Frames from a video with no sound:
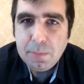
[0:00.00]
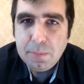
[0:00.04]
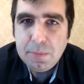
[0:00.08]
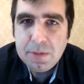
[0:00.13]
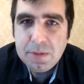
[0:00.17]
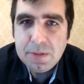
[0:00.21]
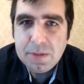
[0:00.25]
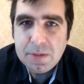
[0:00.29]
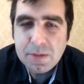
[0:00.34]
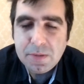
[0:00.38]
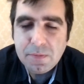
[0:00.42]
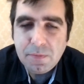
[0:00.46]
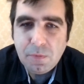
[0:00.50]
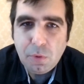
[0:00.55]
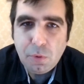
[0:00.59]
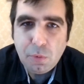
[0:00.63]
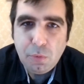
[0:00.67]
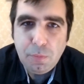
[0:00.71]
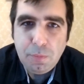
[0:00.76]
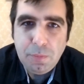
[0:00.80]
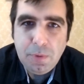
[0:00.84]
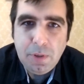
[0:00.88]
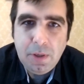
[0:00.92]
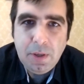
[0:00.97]
Business
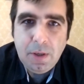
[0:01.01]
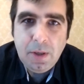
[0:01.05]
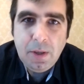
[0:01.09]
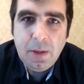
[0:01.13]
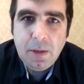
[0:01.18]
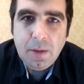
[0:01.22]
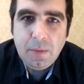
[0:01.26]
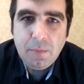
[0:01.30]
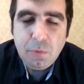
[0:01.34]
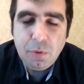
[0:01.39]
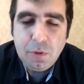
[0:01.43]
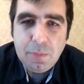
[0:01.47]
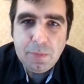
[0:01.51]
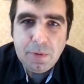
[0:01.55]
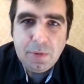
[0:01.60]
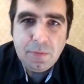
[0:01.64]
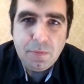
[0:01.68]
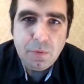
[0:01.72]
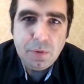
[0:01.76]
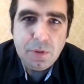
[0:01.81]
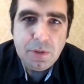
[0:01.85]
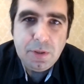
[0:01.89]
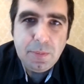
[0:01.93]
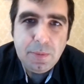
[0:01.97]
Forum, Vladimir
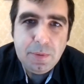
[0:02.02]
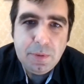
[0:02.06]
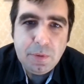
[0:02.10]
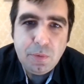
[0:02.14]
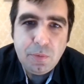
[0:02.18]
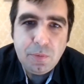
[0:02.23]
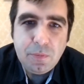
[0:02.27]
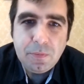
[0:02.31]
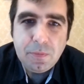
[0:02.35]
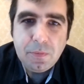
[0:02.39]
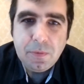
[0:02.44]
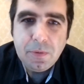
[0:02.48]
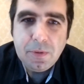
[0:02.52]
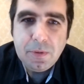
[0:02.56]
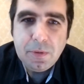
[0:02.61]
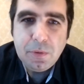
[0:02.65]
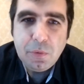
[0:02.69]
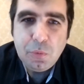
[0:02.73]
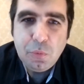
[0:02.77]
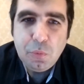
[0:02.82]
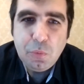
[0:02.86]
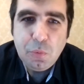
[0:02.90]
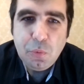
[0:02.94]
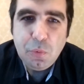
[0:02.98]
Vladimirov,
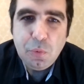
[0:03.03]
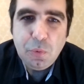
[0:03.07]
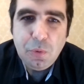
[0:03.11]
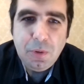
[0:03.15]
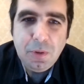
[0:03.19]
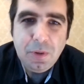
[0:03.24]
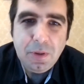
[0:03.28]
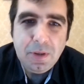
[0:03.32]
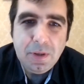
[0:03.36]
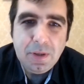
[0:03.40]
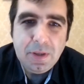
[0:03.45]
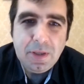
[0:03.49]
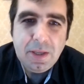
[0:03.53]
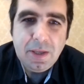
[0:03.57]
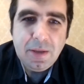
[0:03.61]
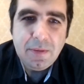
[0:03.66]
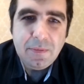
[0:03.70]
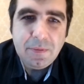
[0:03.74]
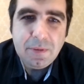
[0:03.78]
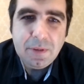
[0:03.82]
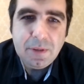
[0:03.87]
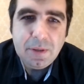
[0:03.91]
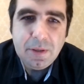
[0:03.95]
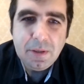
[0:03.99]
to
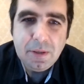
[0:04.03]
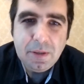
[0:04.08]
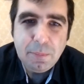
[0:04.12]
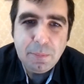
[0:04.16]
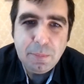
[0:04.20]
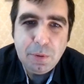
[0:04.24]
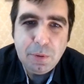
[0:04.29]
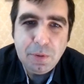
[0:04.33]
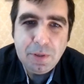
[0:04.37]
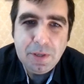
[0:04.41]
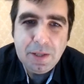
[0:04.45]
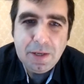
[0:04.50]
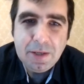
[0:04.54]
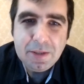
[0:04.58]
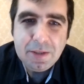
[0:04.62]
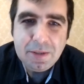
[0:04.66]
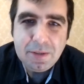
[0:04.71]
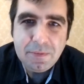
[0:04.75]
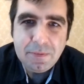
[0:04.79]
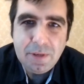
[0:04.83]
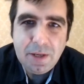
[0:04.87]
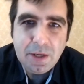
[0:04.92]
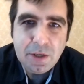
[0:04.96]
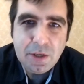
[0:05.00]
have a Bulgarian
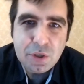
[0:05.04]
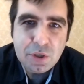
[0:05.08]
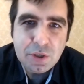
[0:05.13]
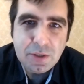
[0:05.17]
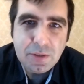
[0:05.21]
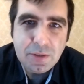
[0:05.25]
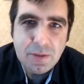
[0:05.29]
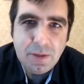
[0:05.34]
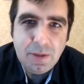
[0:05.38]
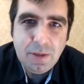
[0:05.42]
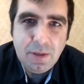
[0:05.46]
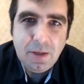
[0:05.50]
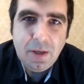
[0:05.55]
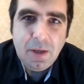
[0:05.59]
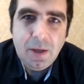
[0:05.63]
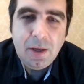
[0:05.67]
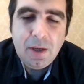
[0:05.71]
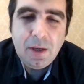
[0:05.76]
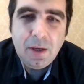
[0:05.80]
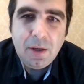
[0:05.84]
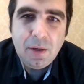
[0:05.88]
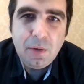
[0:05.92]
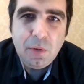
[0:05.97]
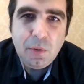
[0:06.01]
reflection
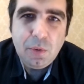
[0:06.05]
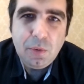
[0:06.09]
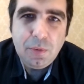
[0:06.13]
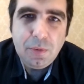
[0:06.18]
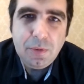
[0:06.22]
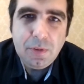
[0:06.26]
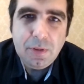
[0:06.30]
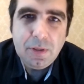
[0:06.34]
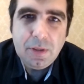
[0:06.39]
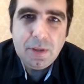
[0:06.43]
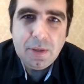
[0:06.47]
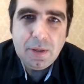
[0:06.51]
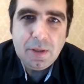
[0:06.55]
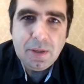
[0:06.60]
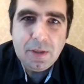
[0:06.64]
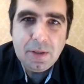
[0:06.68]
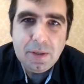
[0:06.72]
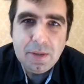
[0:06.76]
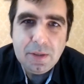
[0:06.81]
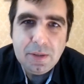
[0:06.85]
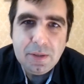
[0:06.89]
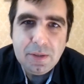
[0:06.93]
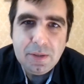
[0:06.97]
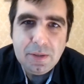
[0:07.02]
on
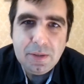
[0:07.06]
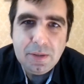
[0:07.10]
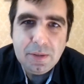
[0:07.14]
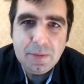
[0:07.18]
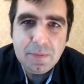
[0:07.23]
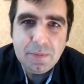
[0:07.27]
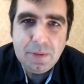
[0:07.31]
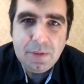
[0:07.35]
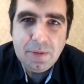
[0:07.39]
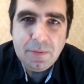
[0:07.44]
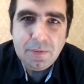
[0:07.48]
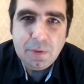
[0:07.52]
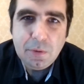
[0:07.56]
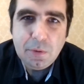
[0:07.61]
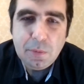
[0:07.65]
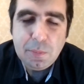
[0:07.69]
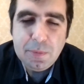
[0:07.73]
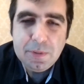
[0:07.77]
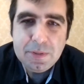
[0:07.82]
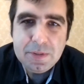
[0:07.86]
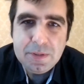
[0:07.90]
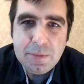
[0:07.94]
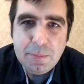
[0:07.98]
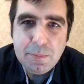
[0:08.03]
the
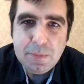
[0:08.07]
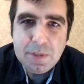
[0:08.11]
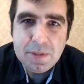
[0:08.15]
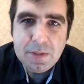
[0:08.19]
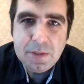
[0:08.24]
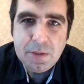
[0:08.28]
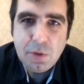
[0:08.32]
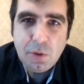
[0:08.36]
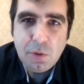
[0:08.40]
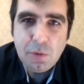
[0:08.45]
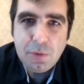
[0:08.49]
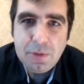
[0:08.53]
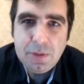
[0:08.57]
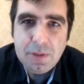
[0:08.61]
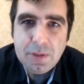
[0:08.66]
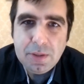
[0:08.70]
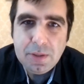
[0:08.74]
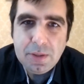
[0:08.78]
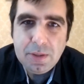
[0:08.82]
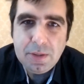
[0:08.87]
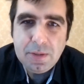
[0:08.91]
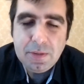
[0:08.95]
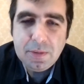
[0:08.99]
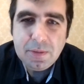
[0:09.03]
developments in Macedonia
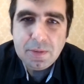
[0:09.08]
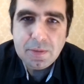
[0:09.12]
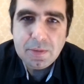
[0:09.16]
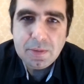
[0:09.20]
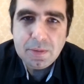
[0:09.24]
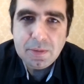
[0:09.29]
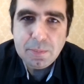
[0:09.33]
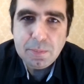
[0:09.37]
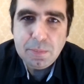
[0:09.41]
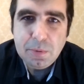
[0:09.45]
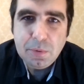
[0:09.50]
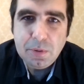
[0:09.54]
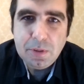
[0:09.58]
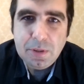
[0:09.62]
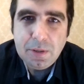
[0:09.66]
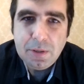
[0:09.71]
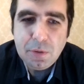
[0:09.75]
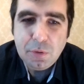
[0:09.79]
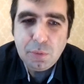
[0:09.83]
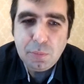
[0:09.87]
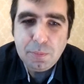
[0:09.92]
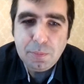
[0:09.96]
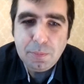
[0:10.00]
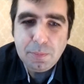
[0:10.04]
and
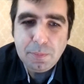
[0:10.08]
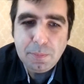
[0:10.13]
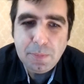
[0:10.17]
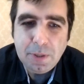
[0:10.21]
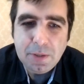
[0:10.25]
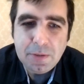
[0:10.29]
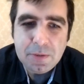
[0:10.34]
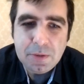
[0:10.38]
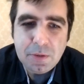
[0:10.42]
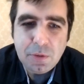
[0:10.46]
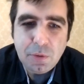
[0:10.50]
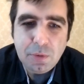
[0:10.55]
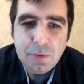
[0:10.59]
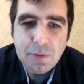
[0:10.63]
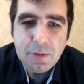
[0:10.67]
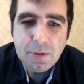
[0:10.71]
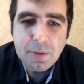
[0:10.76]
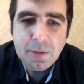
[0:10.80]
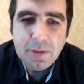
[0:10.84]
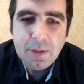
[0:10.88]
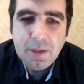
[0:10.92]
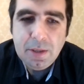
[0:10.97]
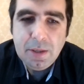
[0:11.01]
Bulgarian-Macedonian